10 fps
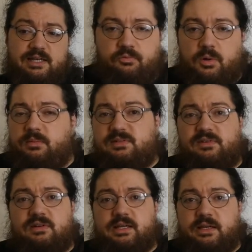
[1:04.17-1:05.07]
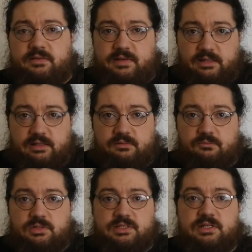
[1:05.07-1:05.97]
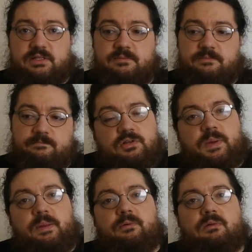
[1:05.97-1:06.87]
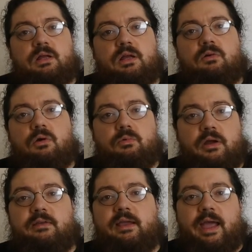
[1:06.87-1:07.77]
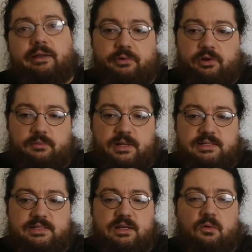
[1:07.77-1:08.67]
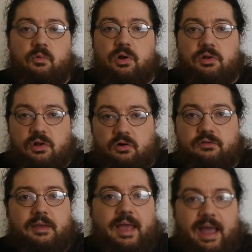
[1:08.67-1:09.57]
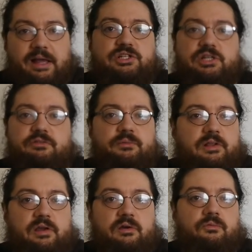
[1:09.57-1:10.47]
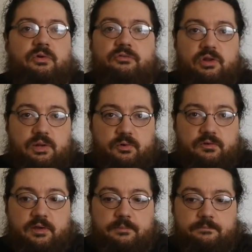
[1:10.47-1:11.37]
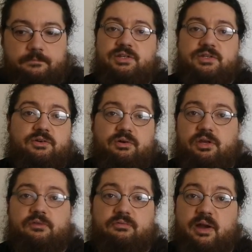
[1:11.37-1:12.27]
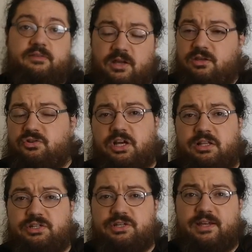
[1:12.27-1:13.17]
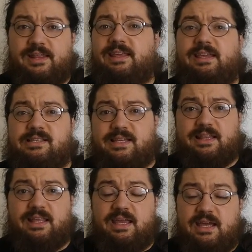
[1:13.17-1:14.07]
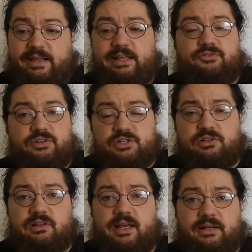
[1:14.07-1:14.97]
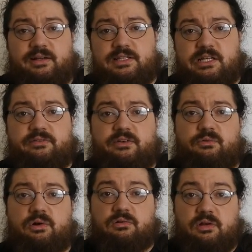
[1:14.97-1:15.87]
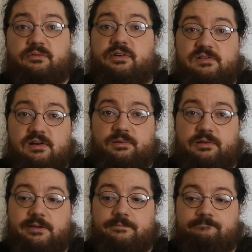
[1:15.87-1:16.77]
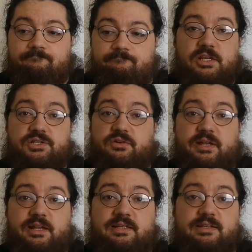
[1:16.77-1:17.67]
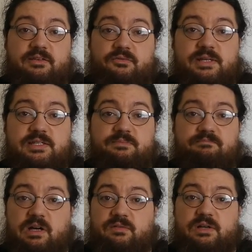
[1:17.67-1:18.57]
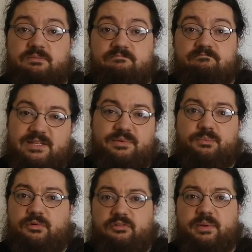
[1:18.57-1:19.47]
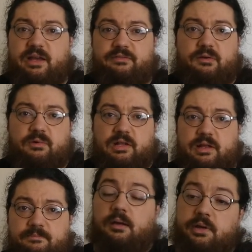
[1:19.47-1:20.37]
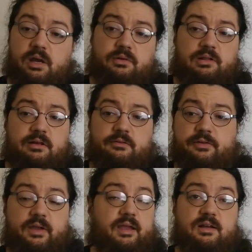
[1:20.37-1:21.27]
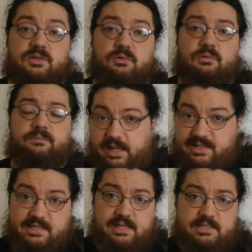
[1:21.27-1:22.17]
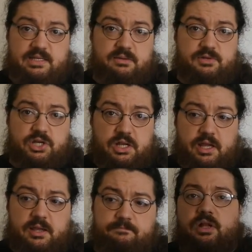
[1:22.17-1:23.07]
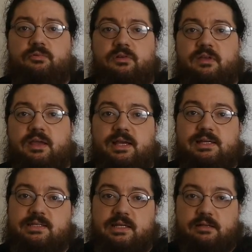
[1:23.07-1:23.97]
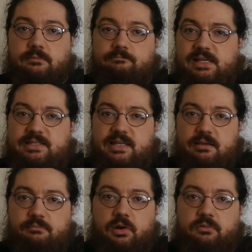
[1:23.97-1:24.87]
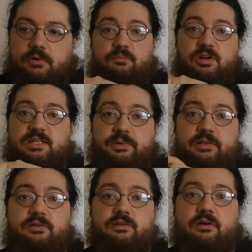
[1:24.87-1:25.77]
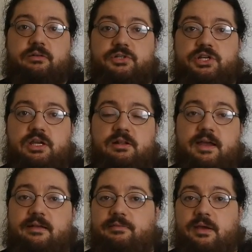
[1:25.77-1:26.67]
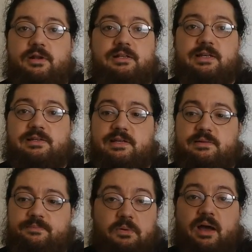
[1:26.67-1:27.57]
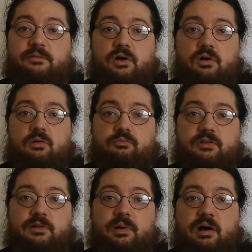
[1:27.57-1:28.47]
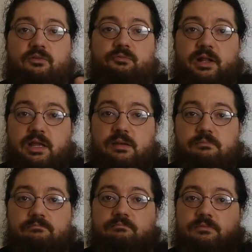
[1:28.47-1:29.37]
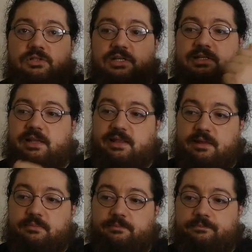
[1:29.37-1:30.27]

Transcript: The problem, as far as I could tell it, was that most people who were writing angry comments were not actually familiar with 3D printing. They just saw a new threat, a new challenger in the sadly highly traditional and conservative world of guitar building. They just got their knickers in a twist over something that proved to be nothing, really. A recurring line of thinking I saw, like CNC machining, 3D printing is an easy mode. You press a button on a machine and 10 minutes later, you have a whole printed part ready, just like that.